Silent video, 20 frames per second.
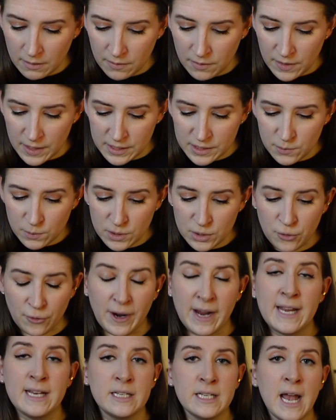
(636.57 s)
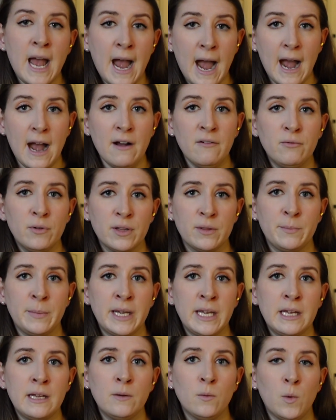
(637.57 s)
this was great to have with
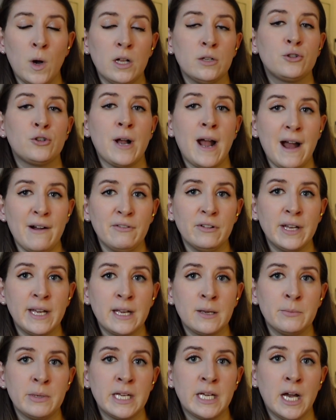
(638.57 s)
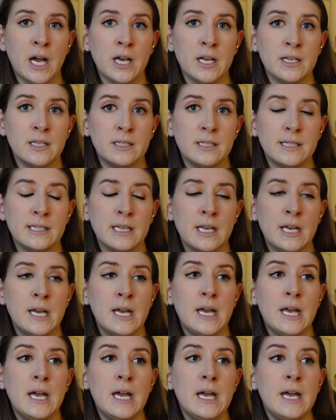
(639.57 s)
me while traveling because
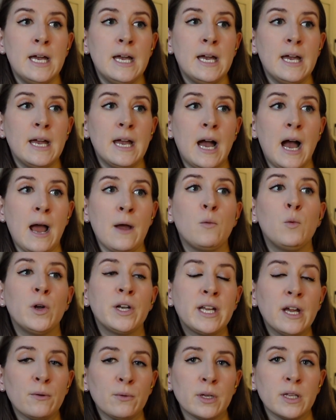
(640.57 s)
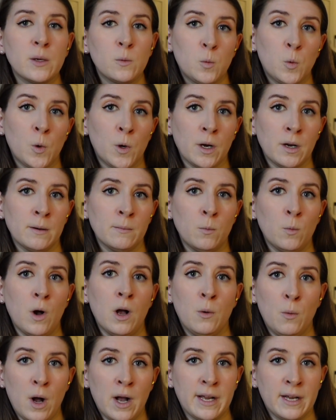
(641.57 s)
I would get really warm
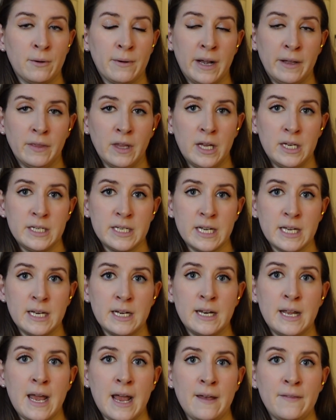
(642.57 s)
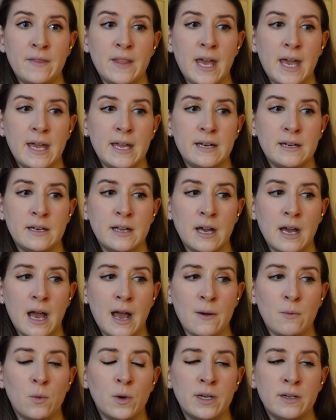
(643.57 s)
while walking around London, and then
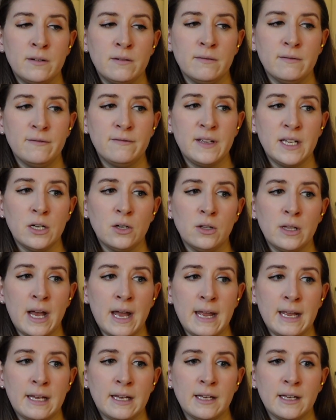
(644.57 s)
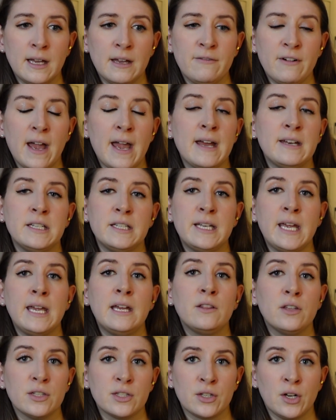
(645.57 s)
I wouldn't feel like, if I had to
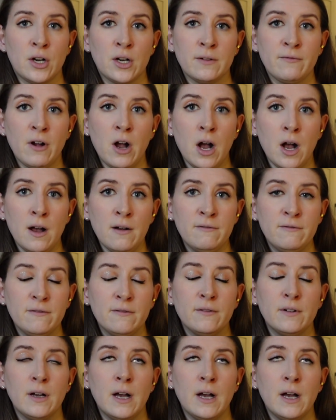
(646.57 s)
take the scarf off,